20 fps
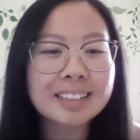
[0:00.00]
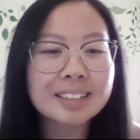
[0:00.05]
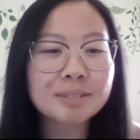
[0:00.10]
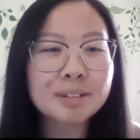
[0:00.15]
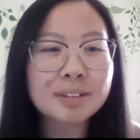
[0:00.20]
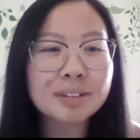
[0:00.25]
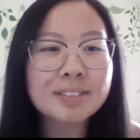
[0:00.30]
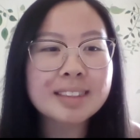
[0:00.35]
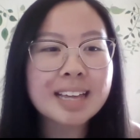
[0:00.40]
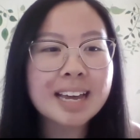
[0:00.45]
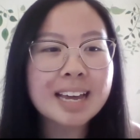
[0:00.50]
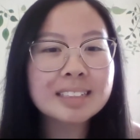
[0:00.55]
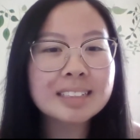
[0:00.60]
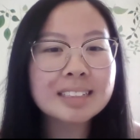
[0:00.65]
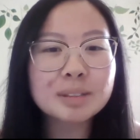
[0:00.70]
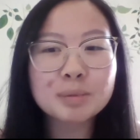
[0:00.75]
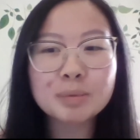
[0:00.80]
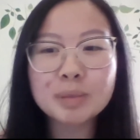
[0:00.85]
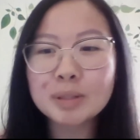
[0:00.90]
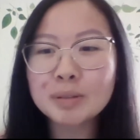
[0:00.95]
And with
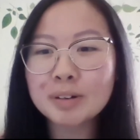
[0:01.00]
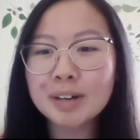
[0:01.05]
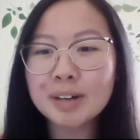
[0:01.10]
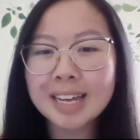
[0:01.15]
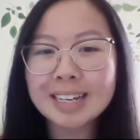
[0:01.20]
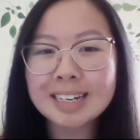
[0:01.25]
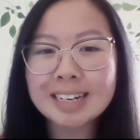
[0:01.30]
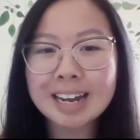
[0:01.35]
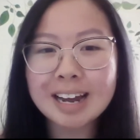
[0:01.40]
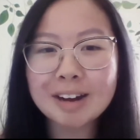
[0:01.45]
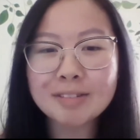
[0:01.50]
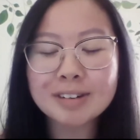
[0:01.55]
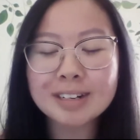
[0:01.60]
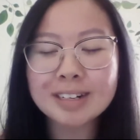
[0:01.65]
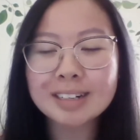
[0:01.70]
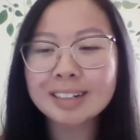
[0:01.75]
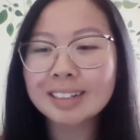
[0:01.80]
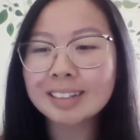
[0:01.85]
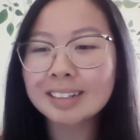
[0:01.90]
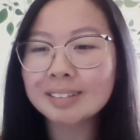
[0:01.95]
that, we will end
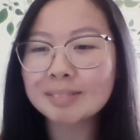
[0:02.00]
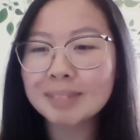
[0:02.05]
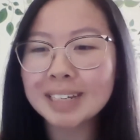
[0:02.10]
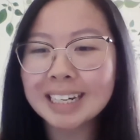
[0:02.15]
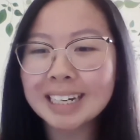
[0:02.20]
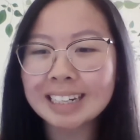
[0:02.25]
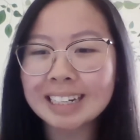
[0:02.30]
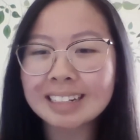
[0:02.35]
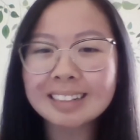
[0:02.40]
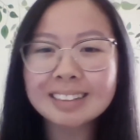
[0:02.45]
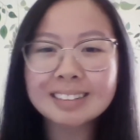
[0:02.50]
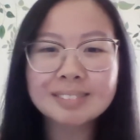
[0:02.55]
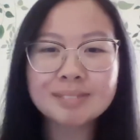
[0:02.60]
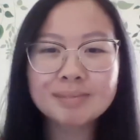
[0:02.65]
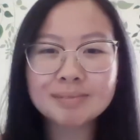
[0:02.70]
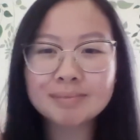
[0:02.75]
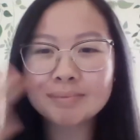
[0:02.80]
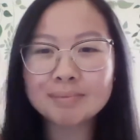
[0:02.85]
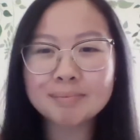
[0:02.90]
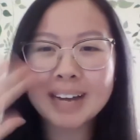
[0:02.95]
our meeting.
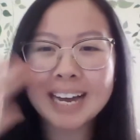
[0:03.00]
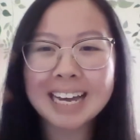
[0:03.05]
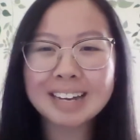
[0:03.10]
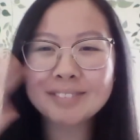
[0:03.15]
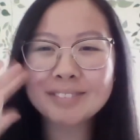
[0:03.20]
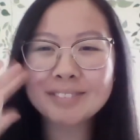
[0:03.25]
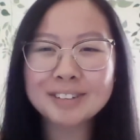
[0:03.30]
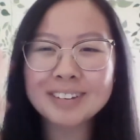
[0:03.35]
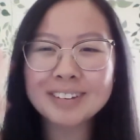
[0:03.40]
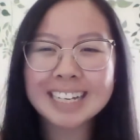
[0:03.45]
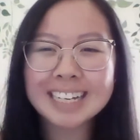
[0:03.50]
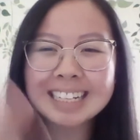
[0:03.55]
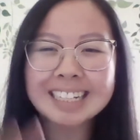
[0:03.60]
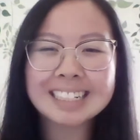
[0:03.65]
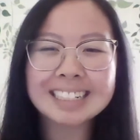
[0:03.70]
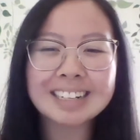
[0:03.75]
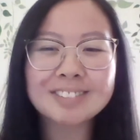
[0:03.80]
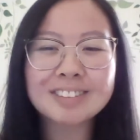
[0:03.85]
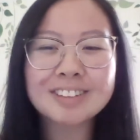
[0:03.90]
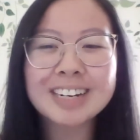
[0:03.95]
Bye,
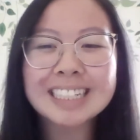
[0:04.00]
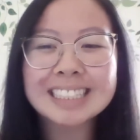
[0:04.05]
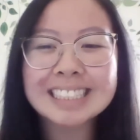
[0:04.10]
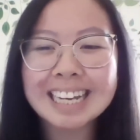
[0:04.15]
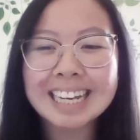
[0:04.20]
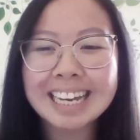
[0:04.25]
everyone. Have a great